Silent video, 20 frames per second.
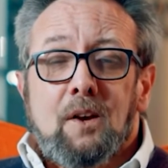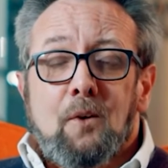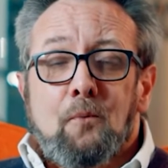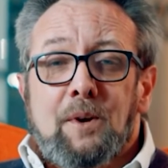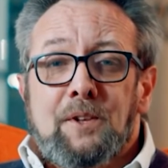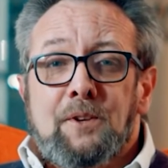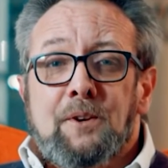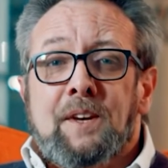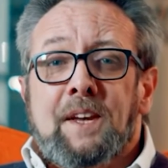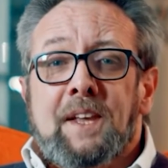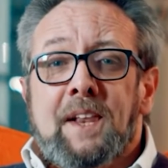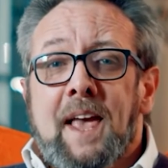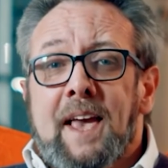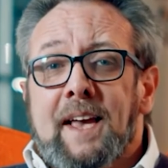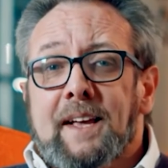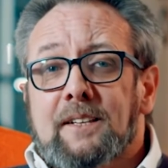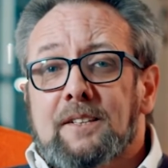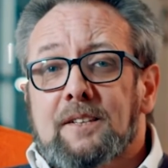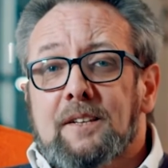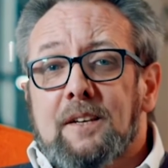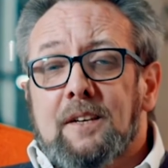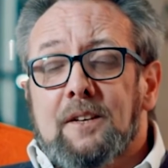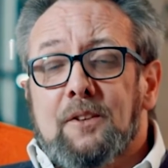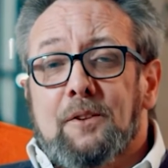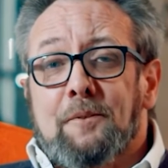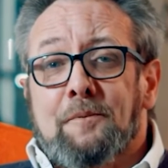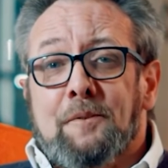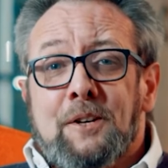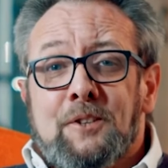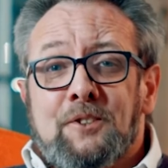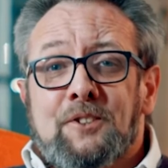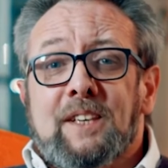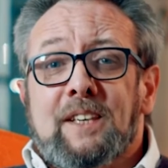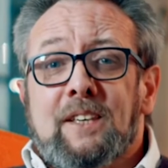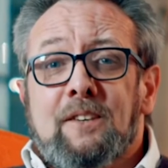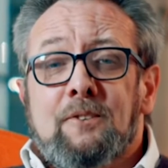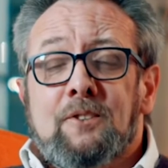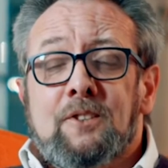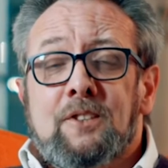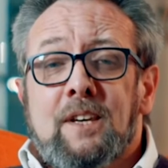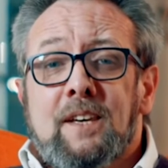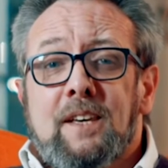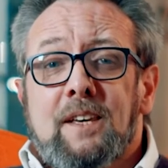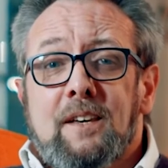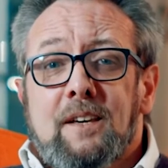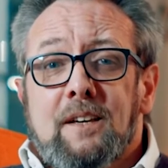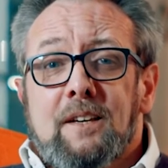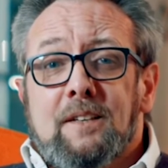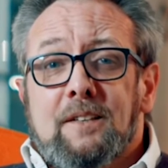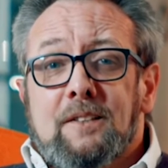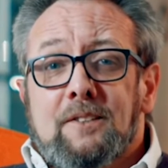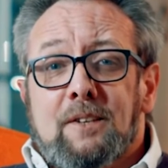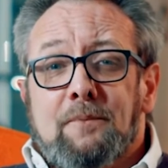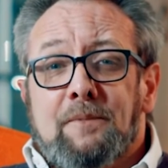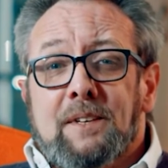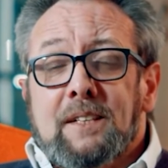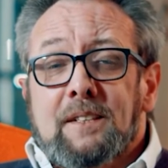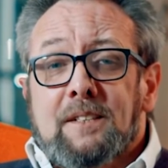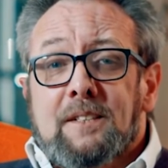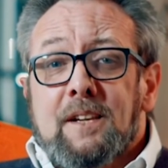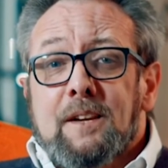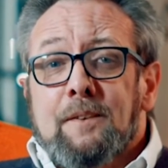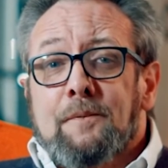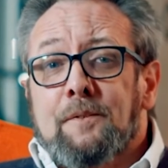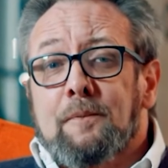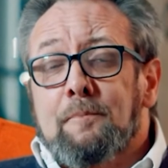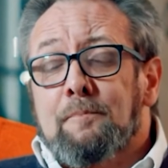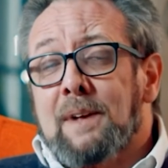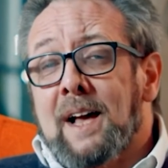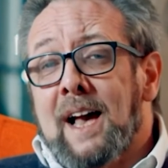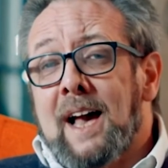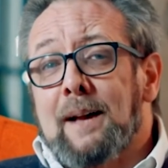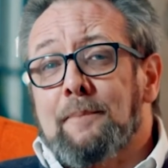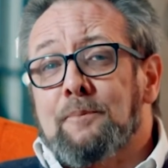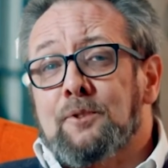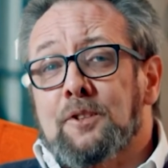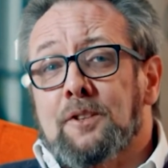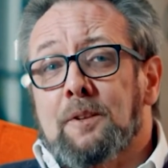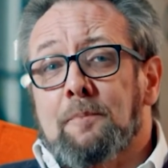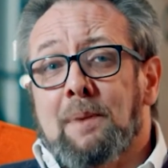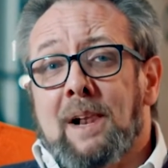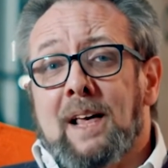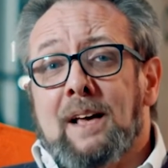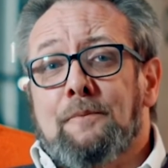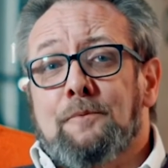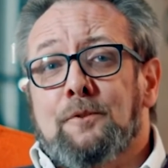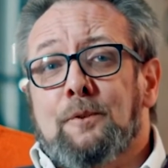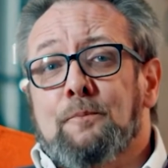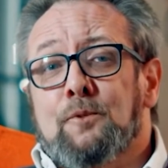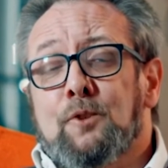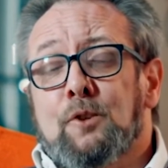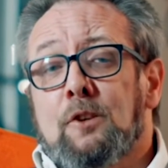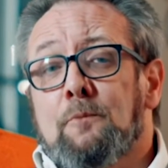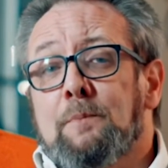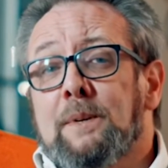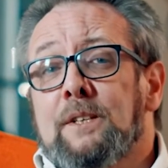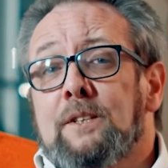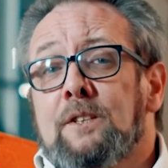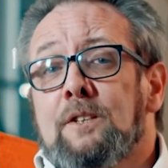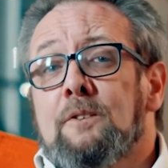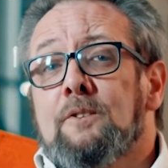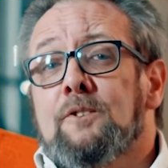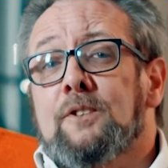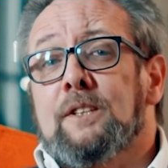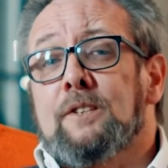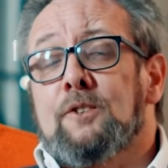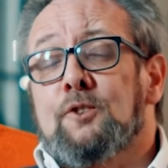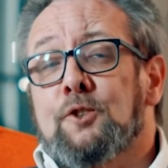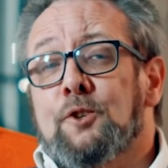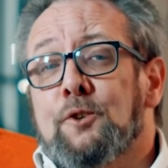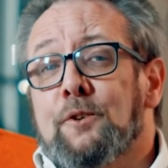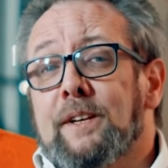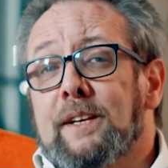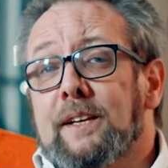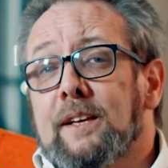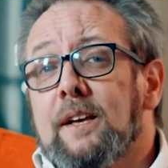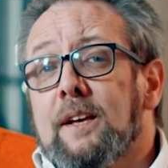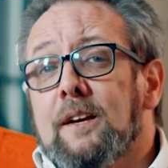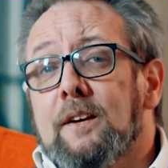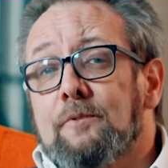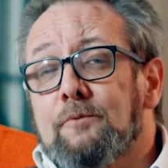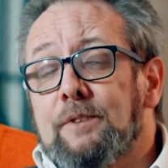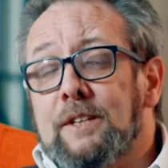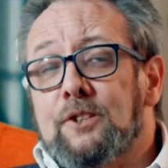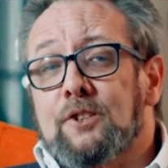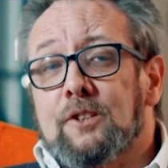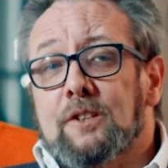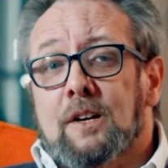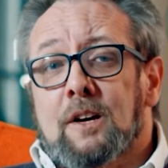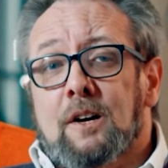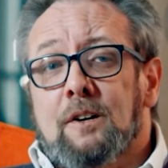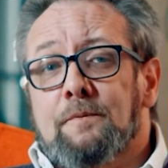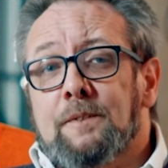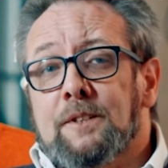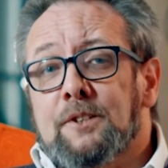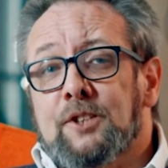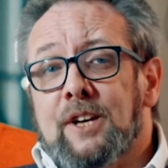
When you connect, the first thing you see, something different perhaps to the platforms you'll have been using during recent COVID